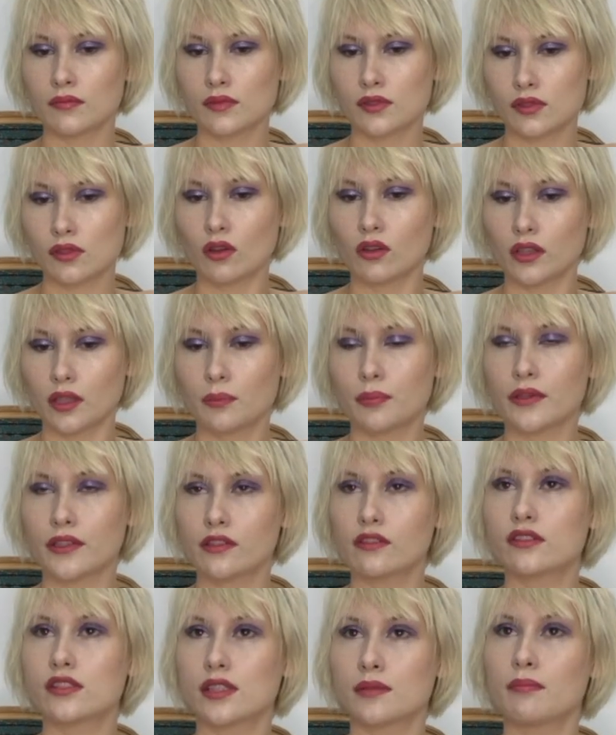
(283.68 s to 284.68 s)
solely
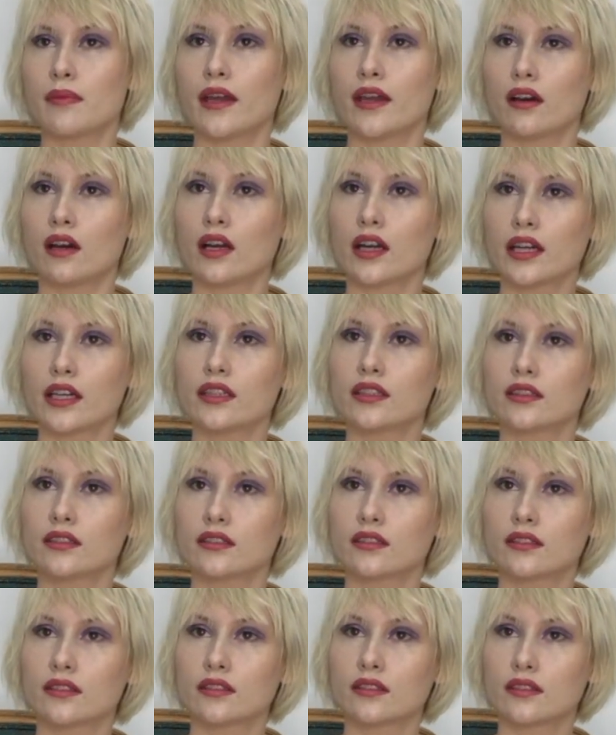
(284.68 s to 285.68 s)
producing my art
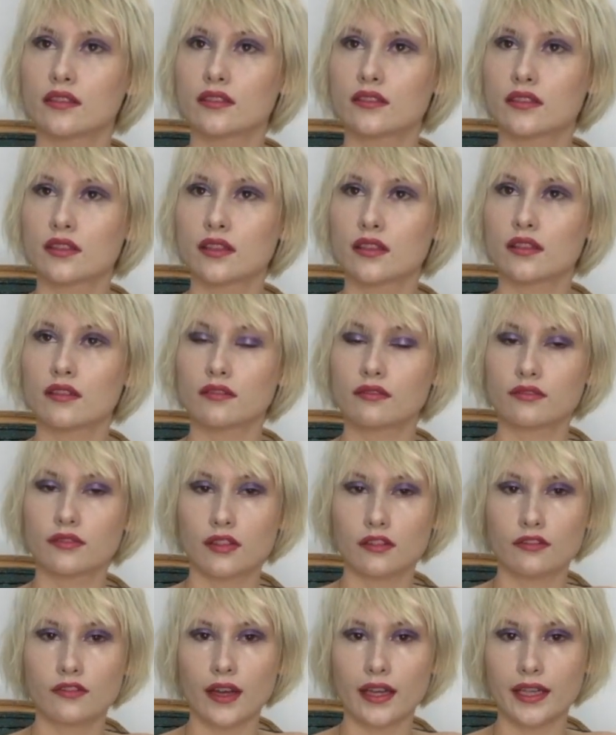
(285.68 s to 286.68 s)
to
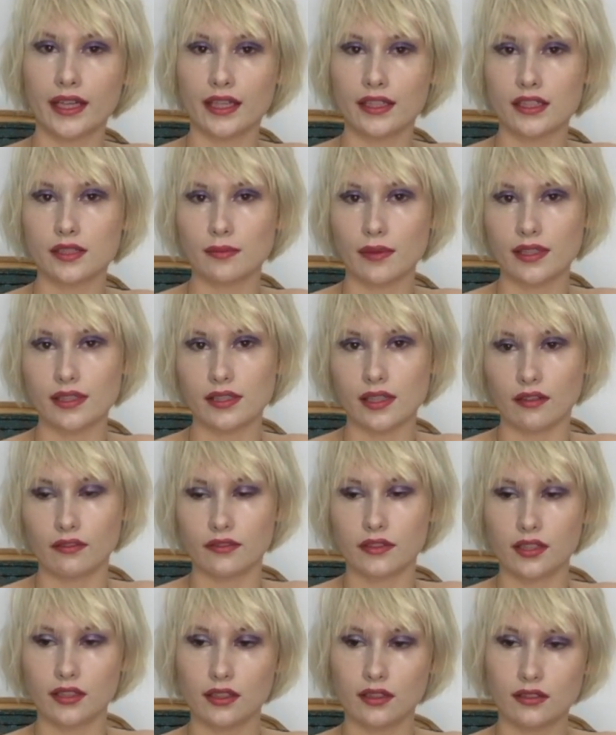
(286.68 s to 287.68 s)
finance myself,
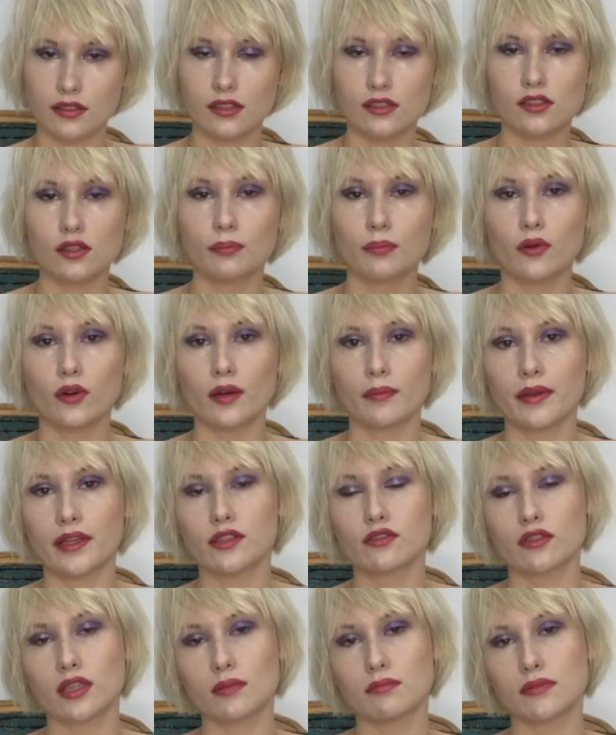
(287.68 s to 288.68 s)
to support my
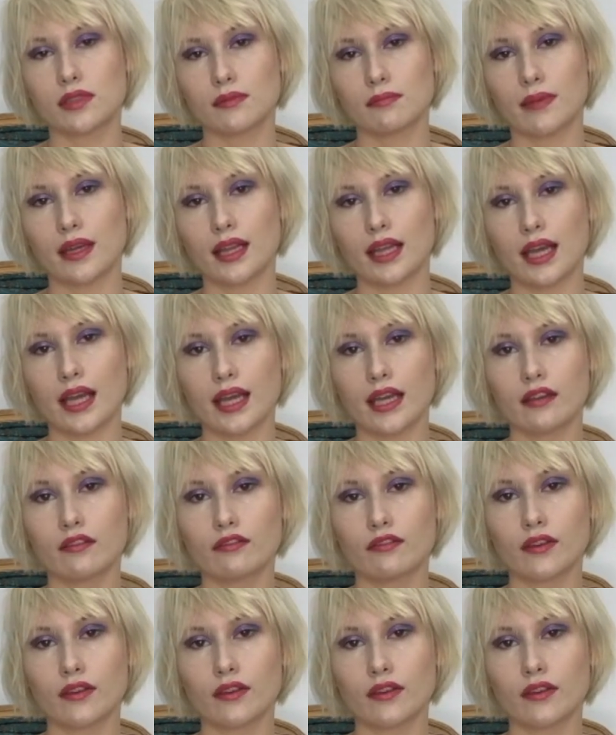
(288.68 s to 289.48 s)
dreams in my life.